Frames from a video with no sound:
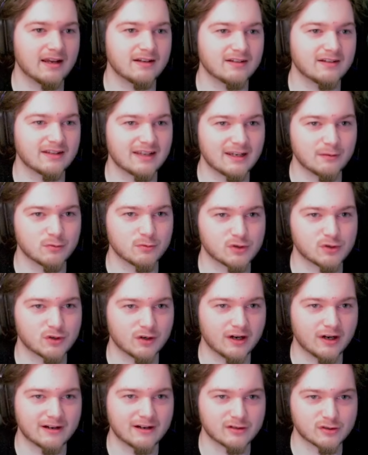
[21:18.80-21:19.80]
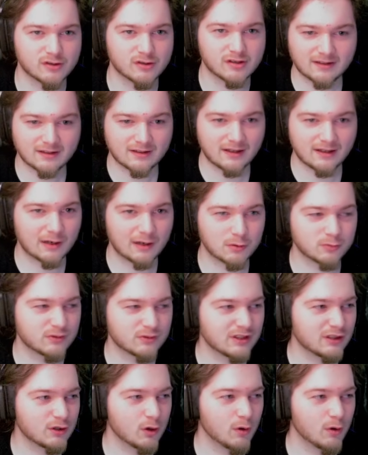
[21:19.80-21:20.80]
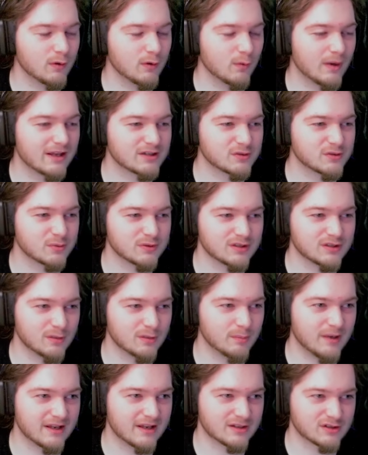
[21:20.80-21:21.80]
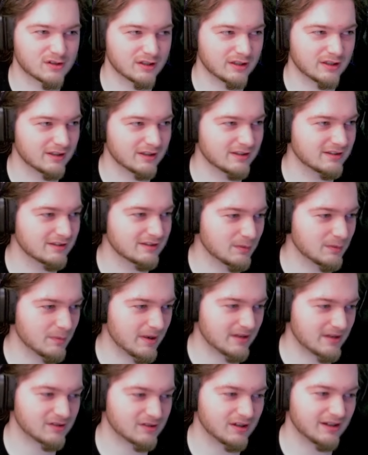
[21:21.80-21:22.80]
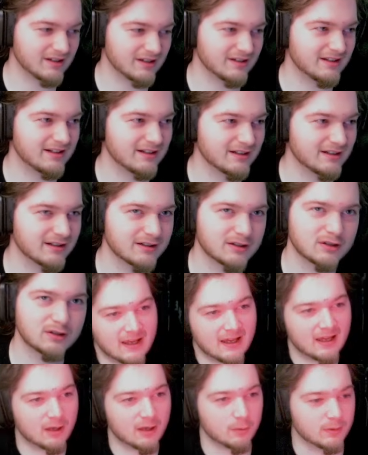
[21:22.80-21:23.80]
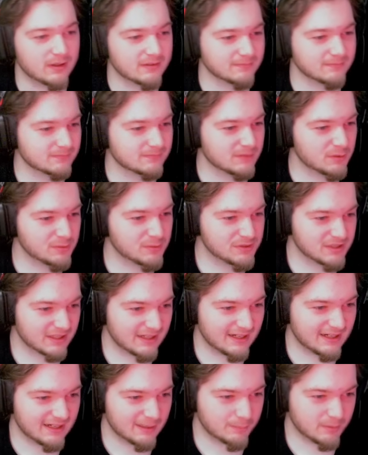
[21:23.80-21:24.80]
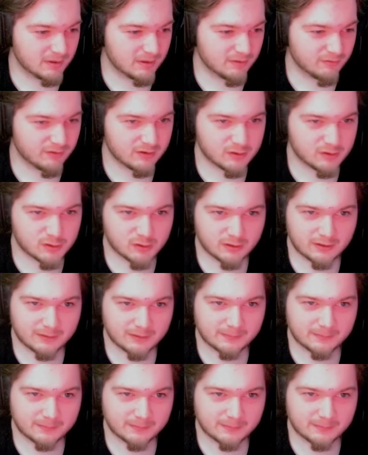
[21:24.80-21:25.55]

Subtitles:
the game just crashed. I don't think going west was the best idea. Oh well, it was gonna happen eventually.